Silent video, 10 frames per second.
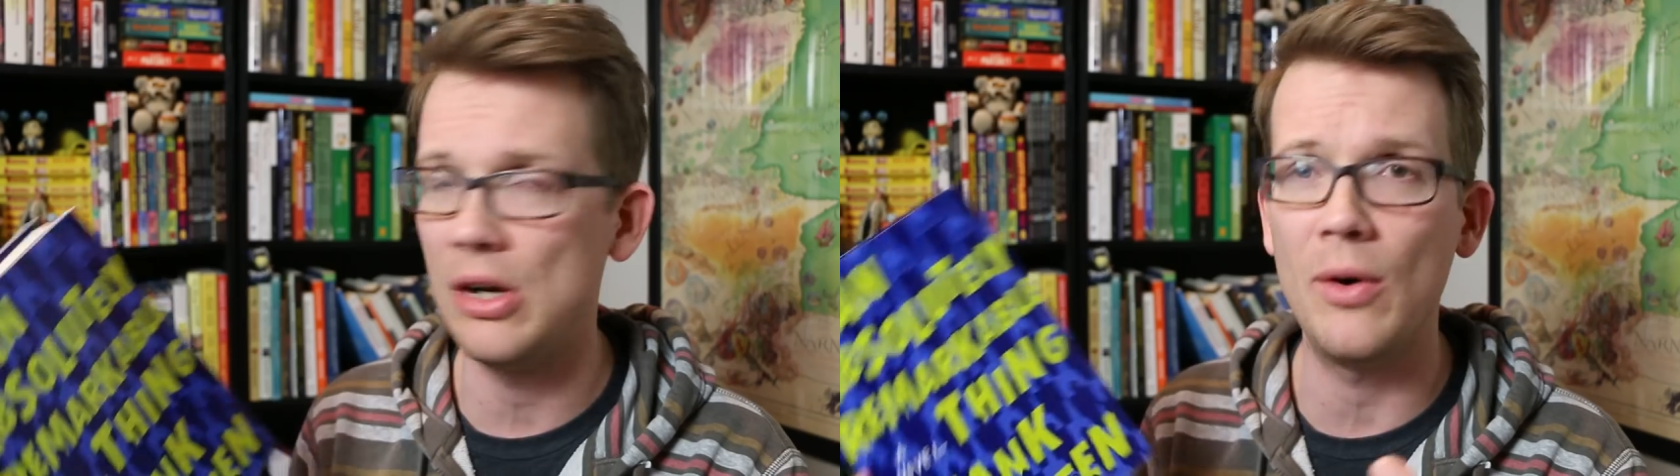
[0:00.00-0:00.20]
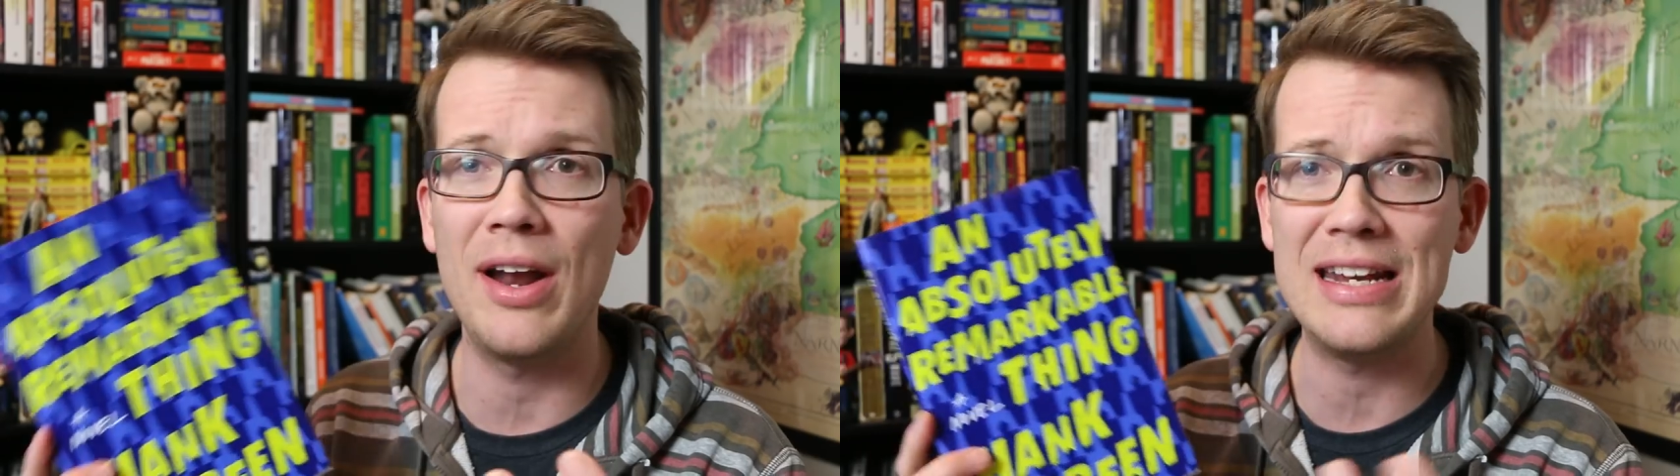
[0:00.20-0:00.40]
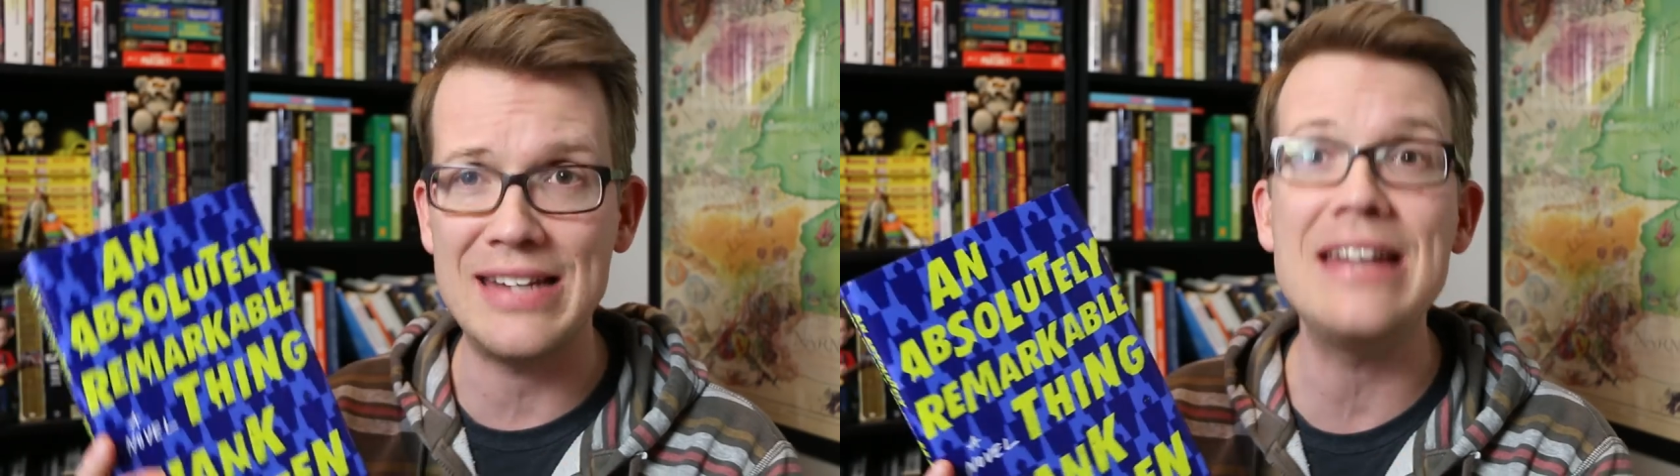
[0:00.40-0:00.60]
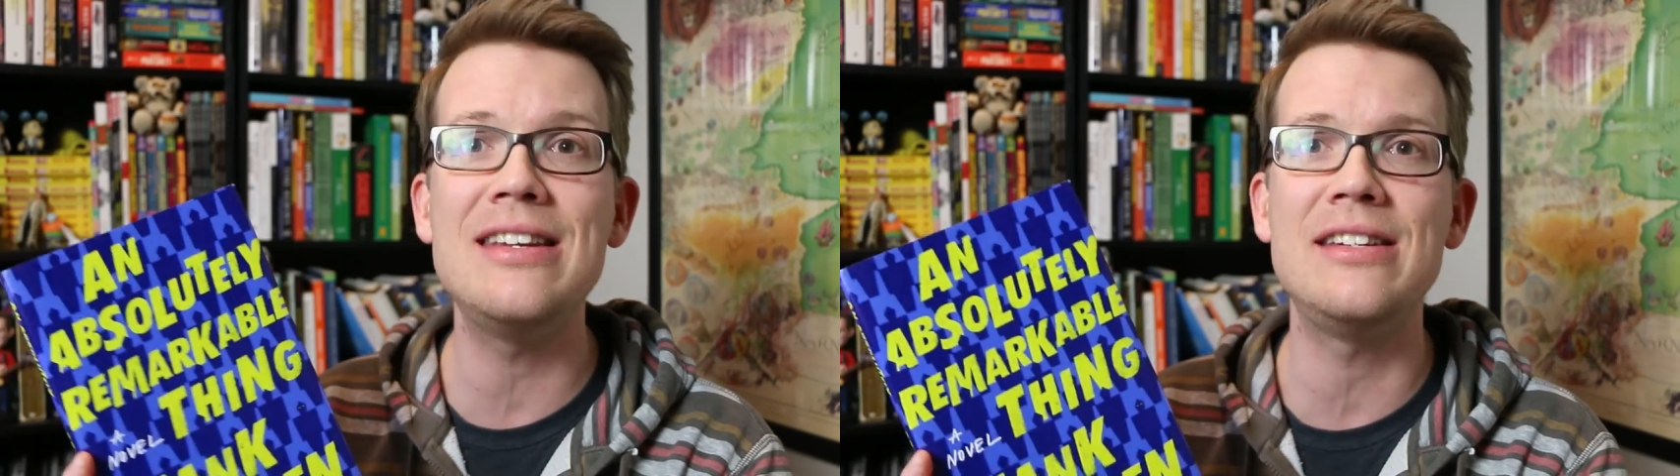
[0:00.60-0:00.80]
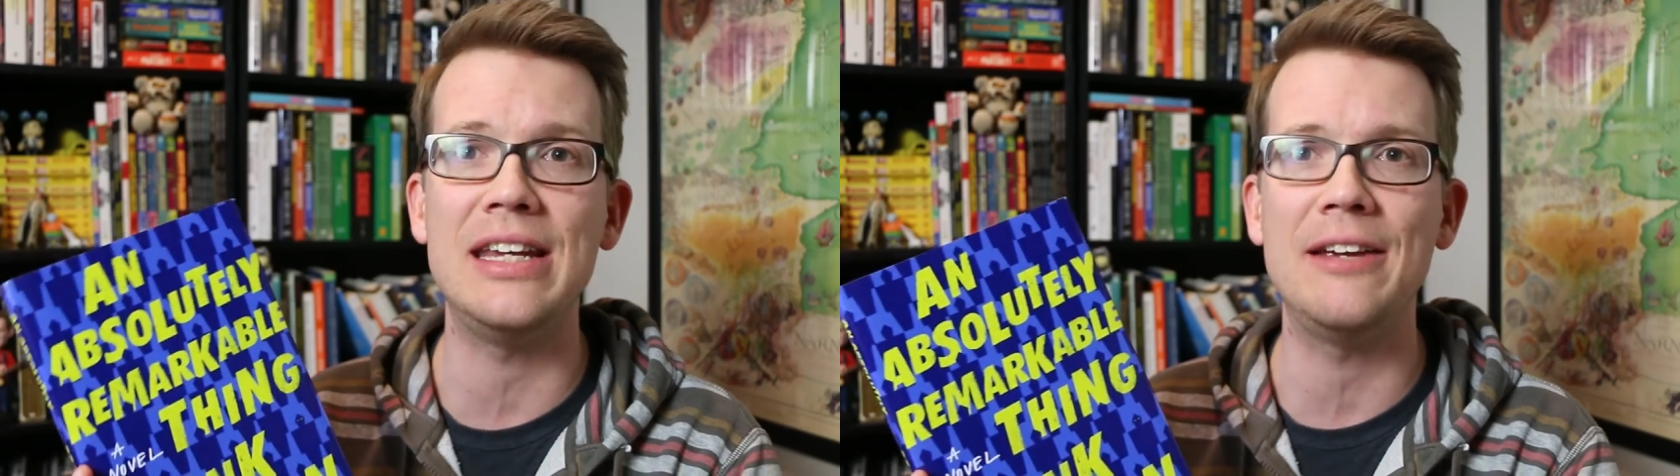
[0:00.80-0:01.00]
you know, an
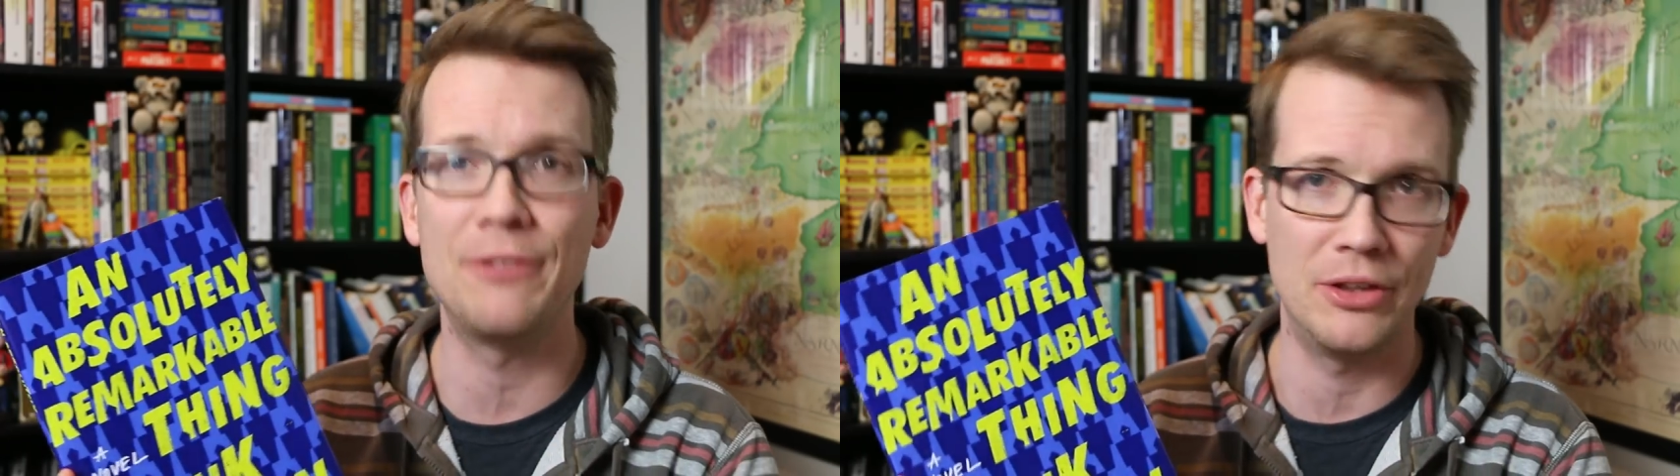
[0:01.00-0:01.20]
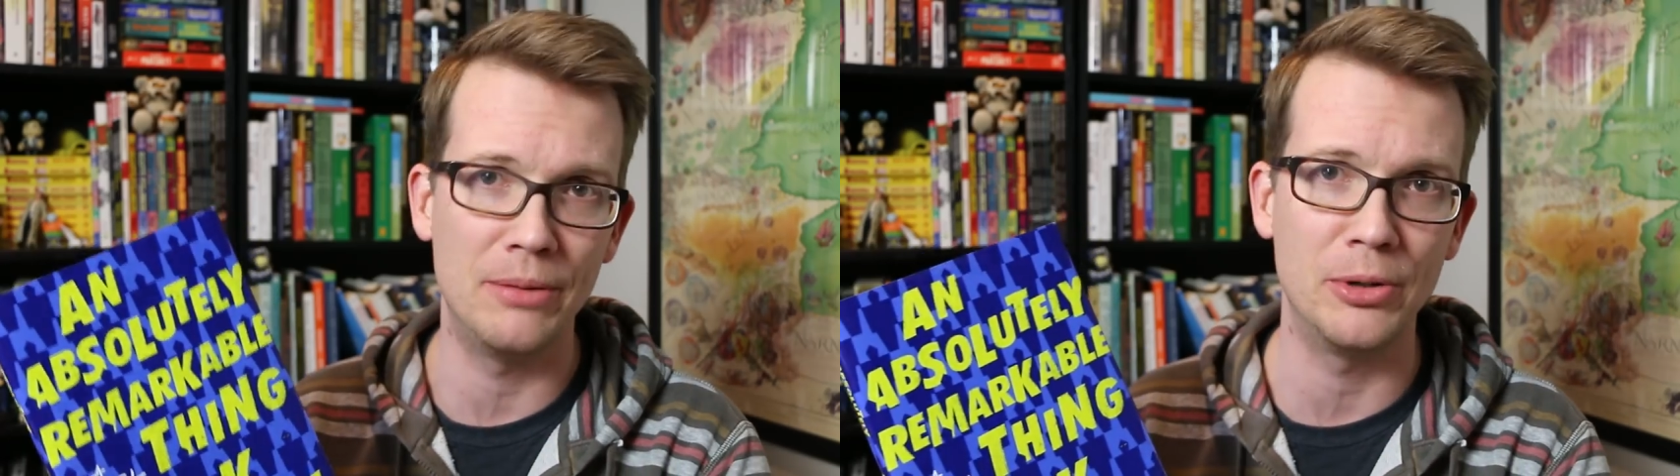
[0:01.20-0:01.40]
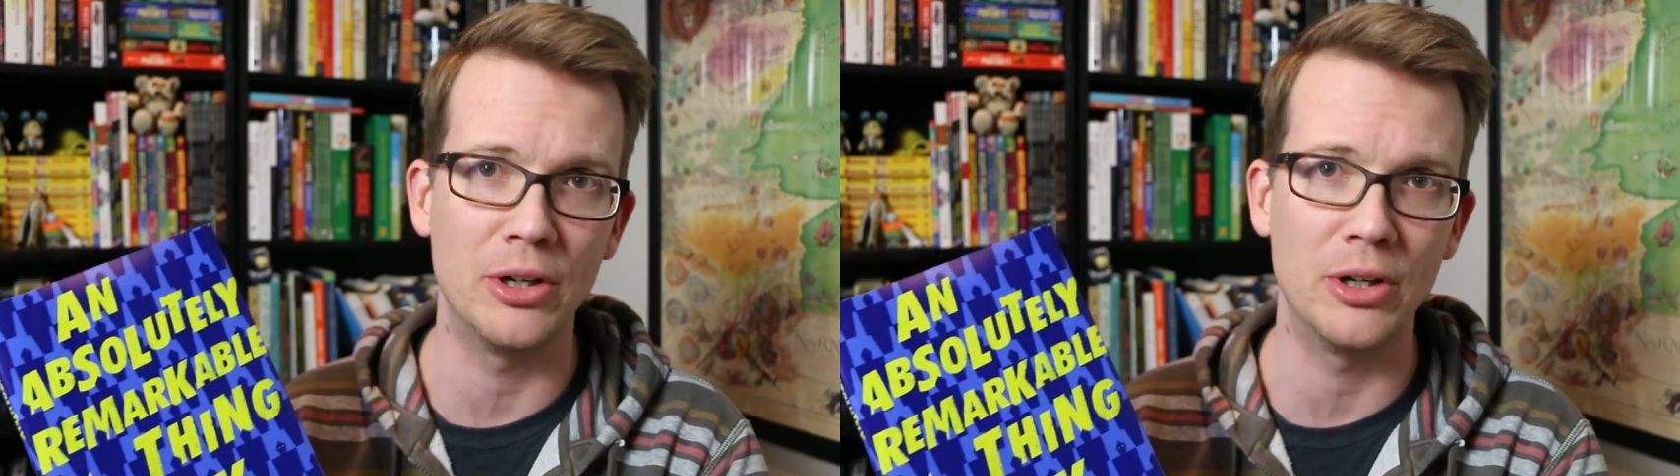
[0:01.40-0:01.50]
identity for the